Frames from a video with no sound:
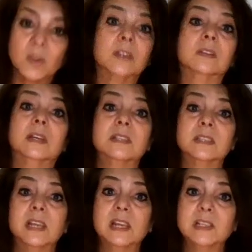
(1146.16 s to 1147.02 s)
let's
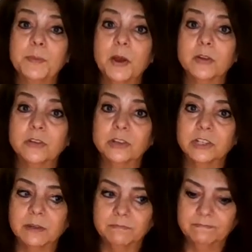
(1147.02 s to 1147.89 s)
say it's
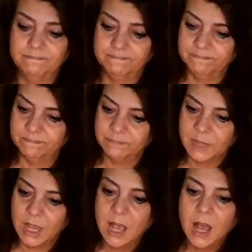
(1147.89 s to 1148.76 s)
partnership.
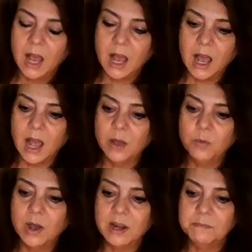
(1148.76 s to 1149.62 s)
I
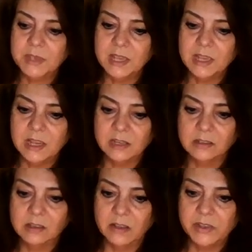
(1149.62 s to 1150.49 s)
want to be in
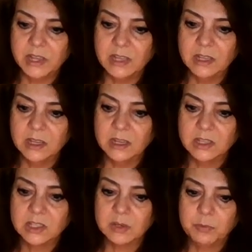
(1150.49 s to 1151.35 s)
a loving,
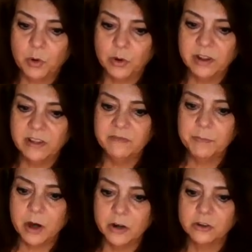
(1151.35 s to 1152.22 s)
supportive
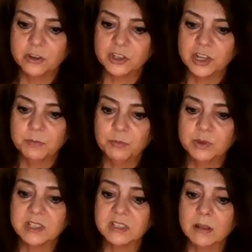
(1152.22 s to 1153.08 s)
partnership with
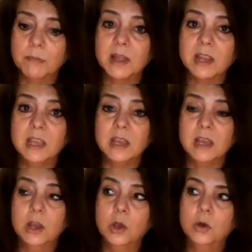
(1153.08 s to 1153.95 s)
somebody
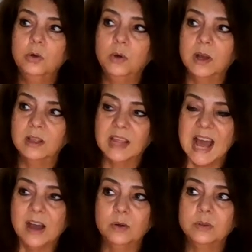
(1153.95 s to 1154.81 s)
who
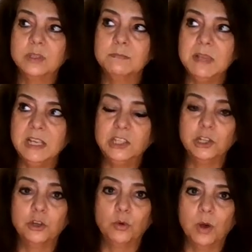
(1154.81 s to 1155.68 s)
allows me
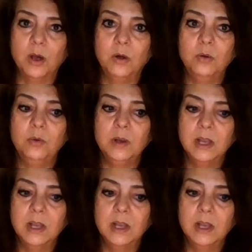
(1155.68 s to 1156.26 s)
to grow